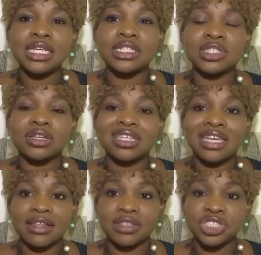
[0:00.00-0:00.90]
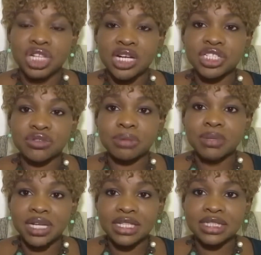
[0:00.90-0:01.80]
to get the charger
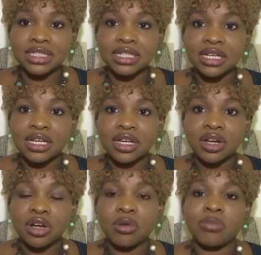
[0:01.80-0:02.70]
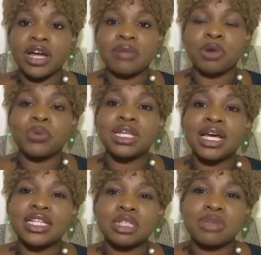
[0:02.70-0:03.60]
replaced, right? But we'd
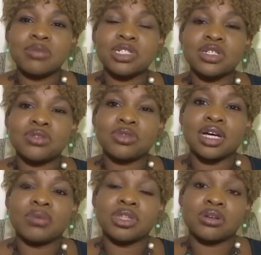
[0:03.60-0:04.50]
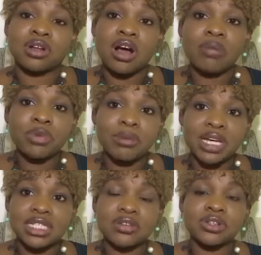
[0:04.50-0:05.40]
like to be able to do that without
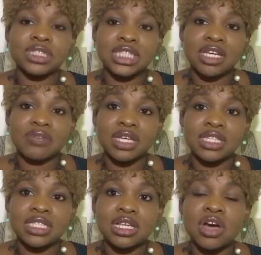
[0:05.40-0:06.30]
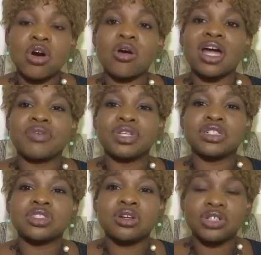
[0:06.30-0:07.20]
compromising our savings or having to
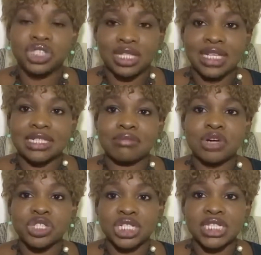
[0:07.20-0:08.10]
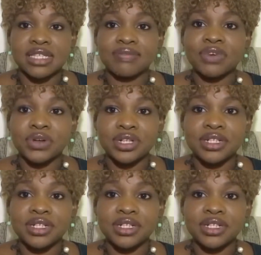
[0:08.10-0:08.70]
touch that emergency fund.